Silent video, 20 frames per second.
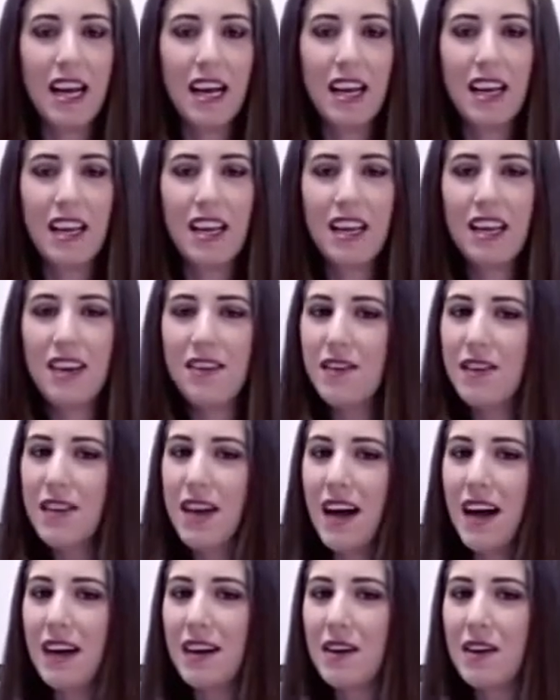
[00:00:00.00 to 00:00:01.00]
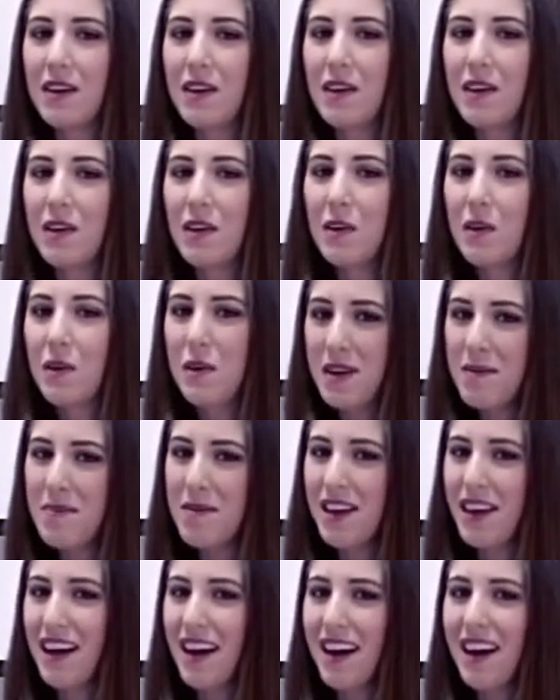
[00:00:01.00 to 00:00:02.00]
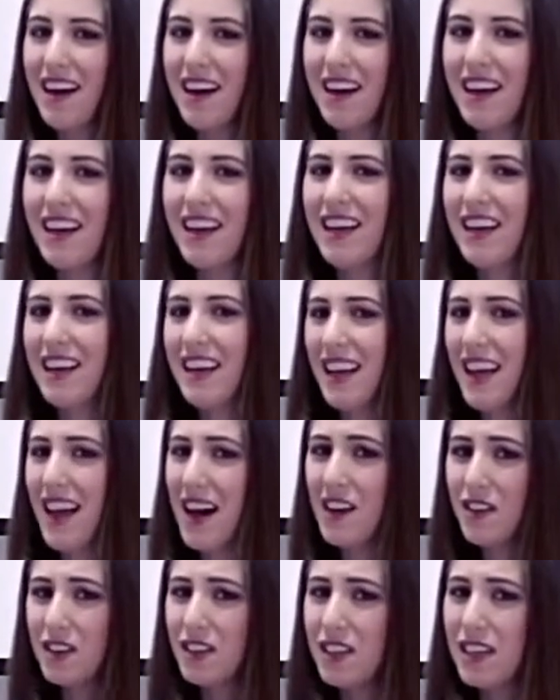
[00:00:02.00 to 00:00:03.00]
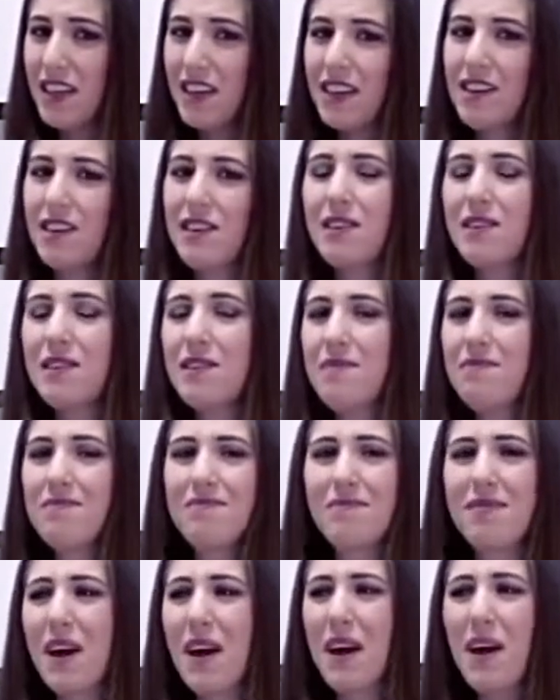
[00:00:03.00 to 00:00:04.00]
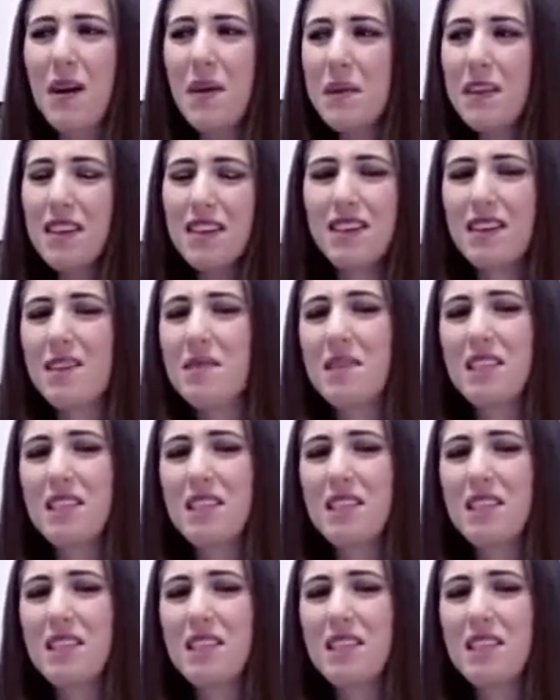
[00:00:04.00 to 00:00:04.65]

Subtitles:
Even that creepy guy in accounting who always seems to